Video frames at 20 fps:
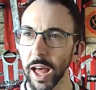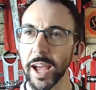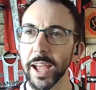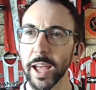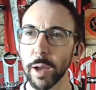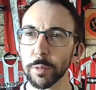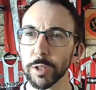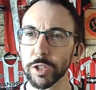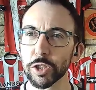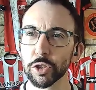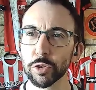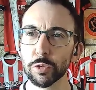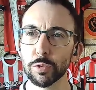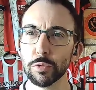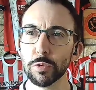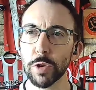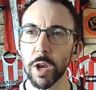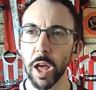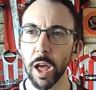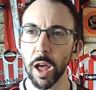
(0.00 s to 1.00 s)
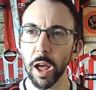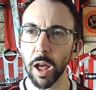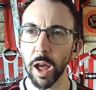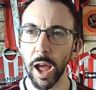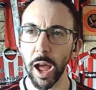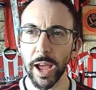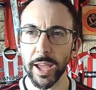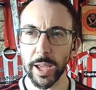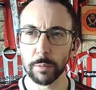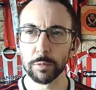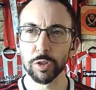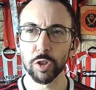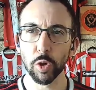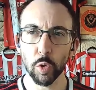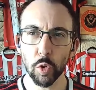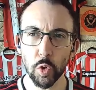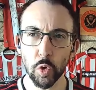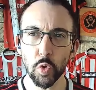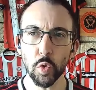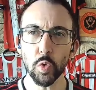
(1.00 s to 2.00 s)
"I am a Sula, I am so
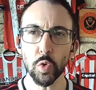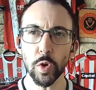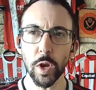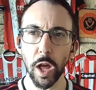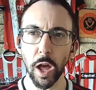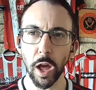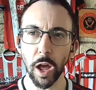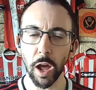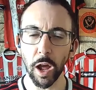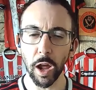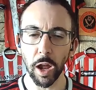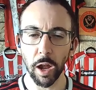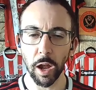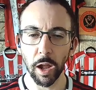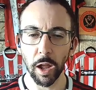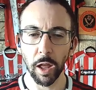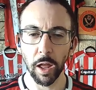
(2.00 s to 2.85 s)
cooler."